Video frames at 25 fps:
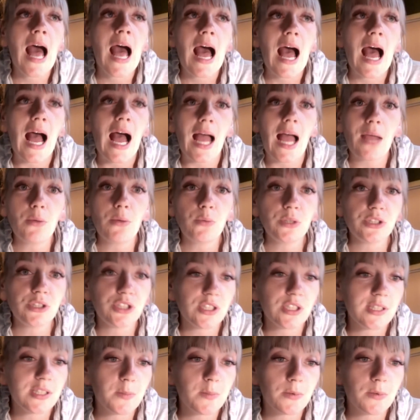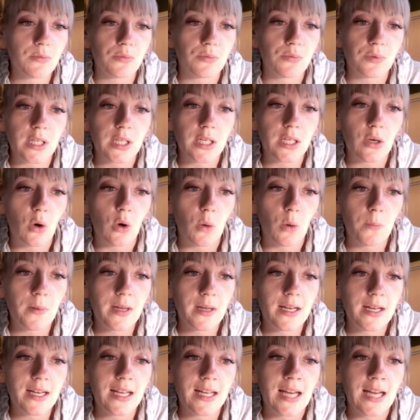I would just be really
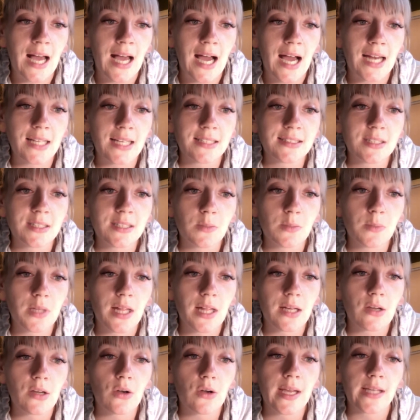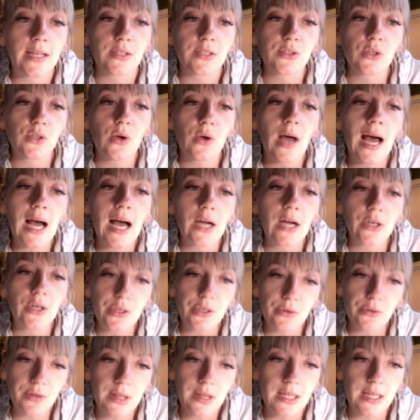open and honest and be like, okay, so how do
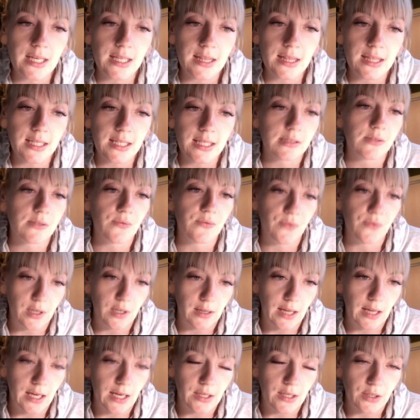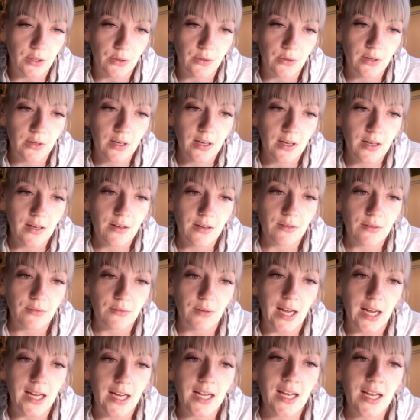you think these feel on you?
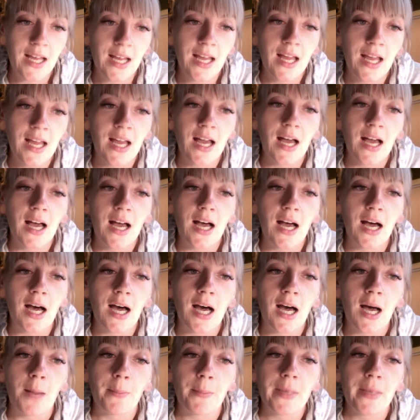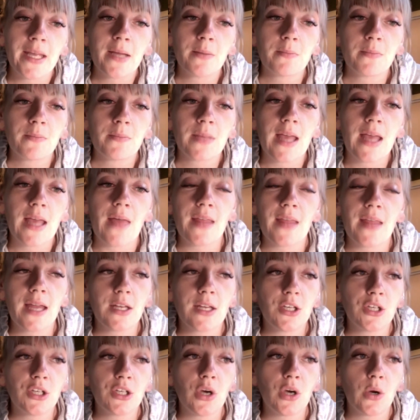Right. And then,
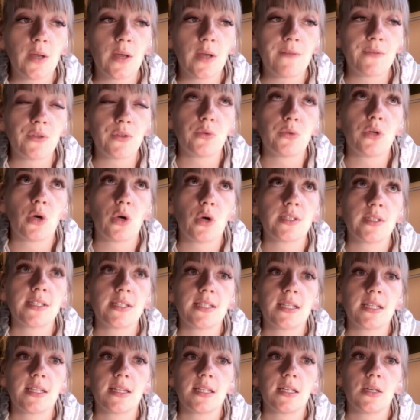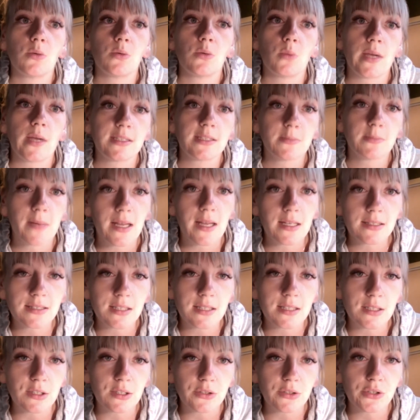if you notice that the waistband is a
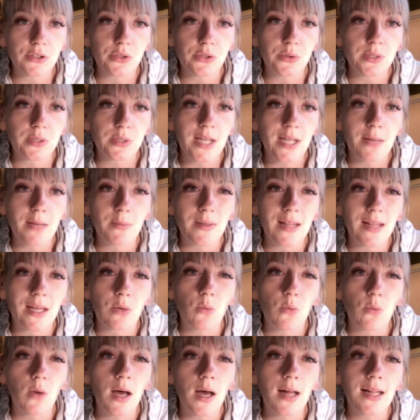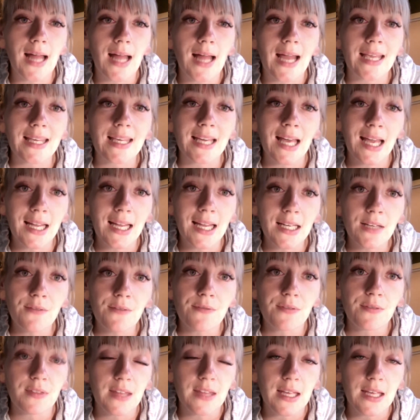little too tight, be like, well, I kind of
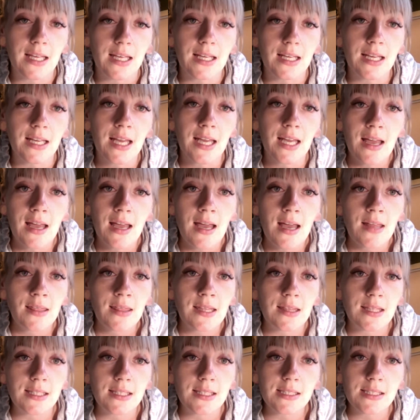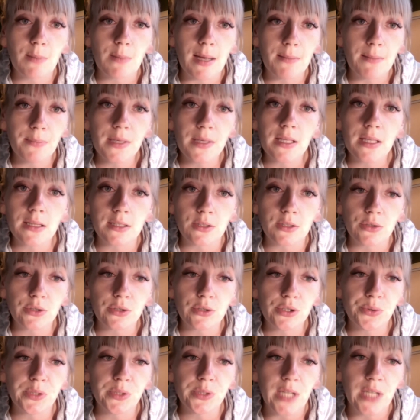think that this might be a little
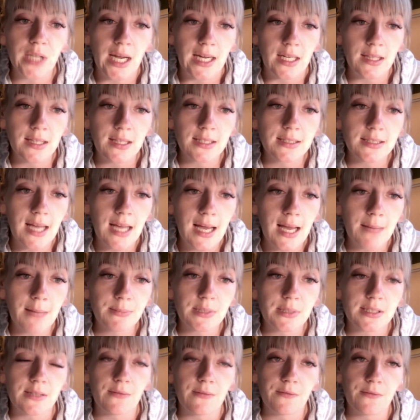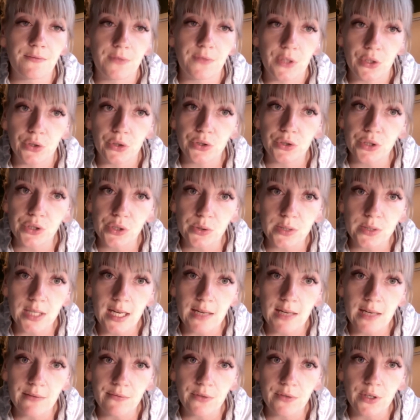too tight at the top. Does it feel too
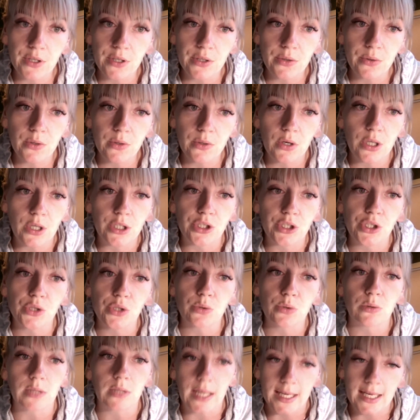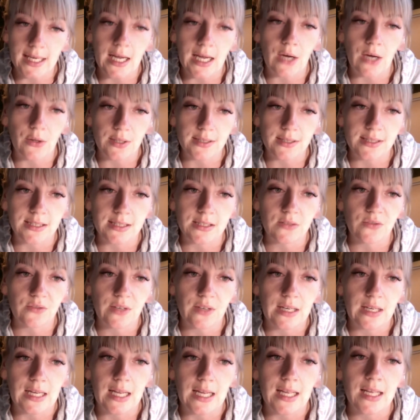tight for you? Or do you like how this is
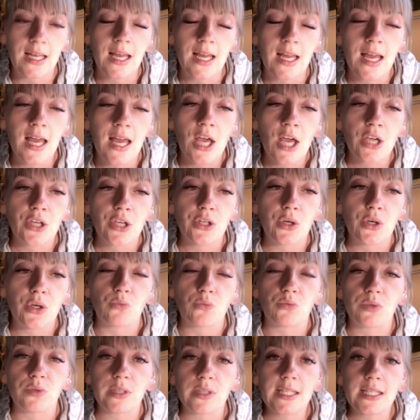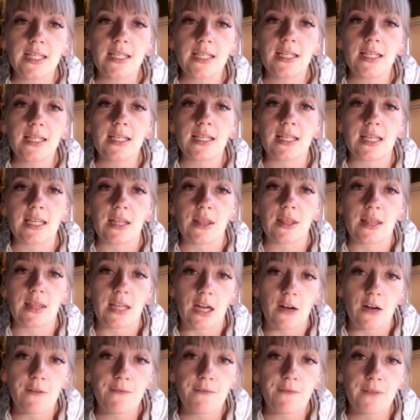fitting? Really get
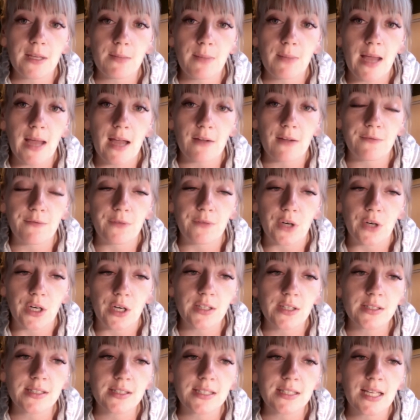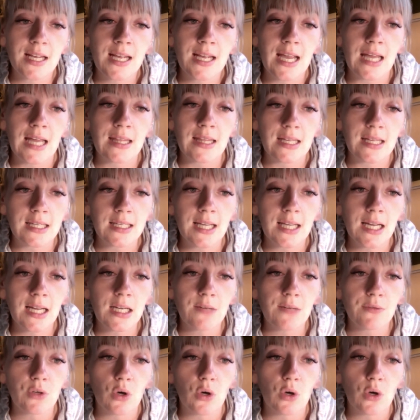their feedback first and then kind
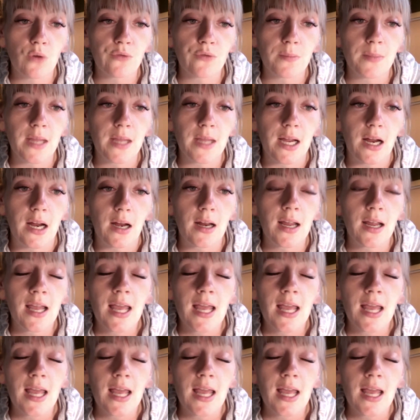of go from there.